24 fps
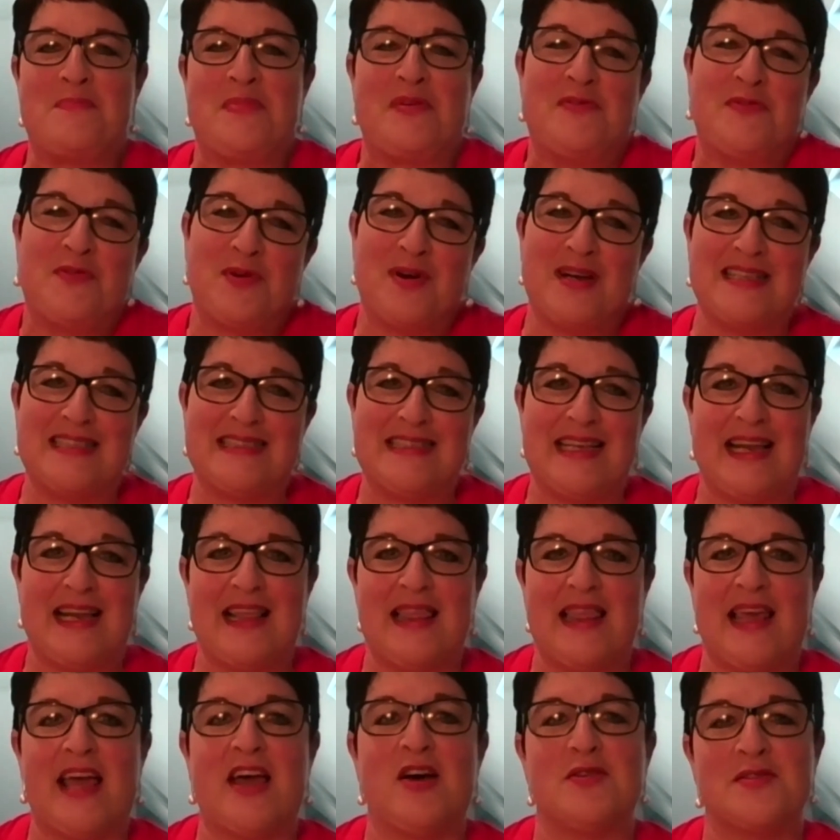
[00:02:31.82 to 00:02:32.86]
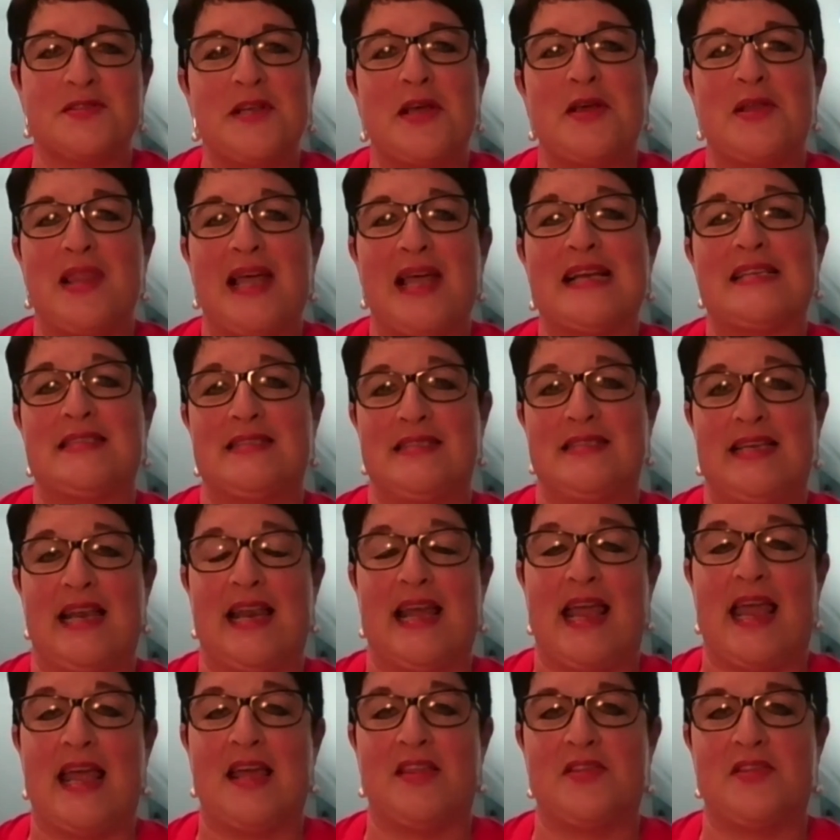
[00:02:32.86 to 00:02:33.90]
Before I say anything else, I'd like to
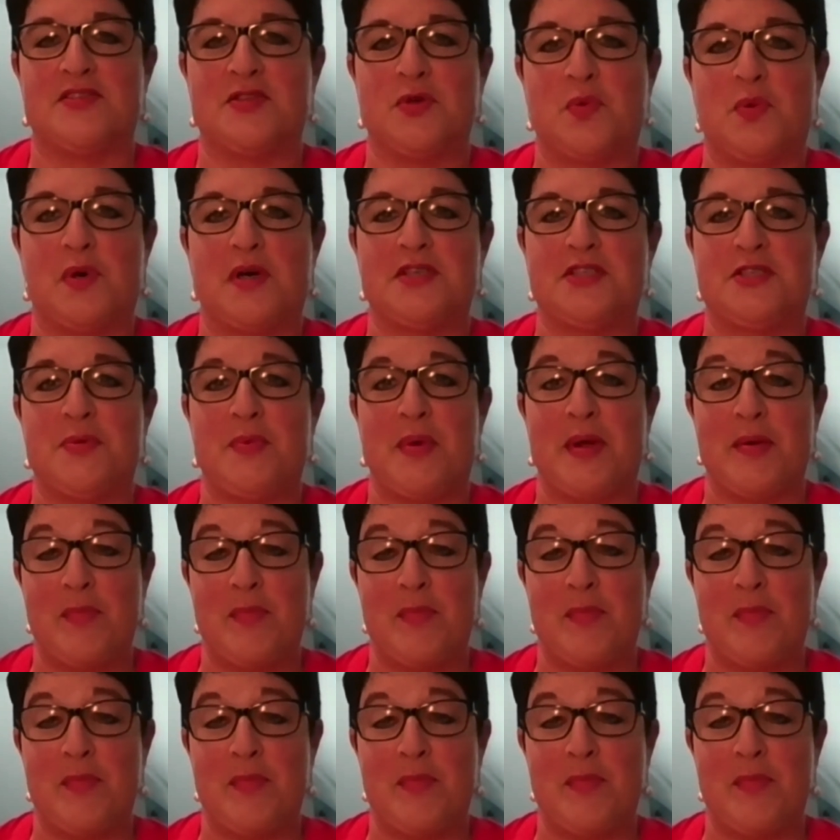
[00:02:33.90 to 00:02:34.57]
dedicate this award to